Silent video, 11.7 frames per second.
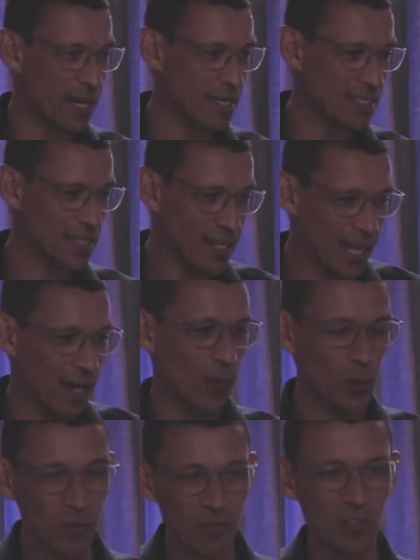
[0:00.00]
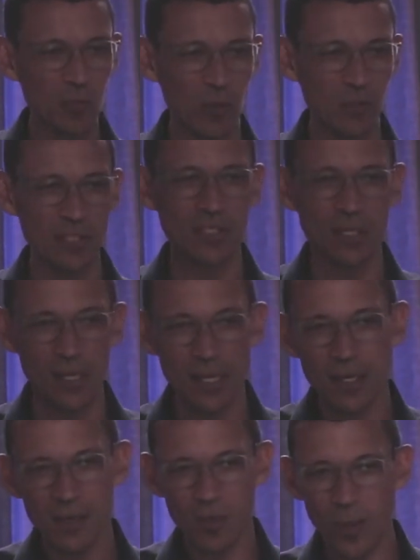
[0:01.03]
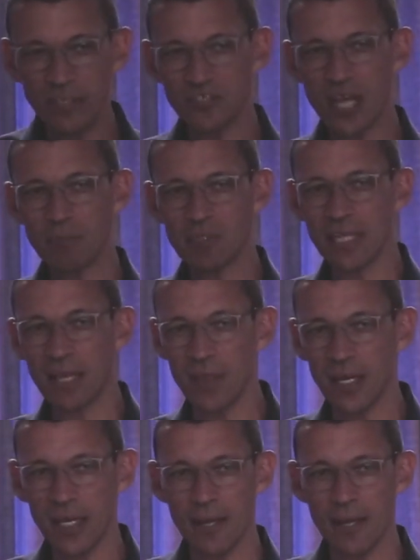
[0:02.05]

I didn't get a lot of responses. The, the one chap said that he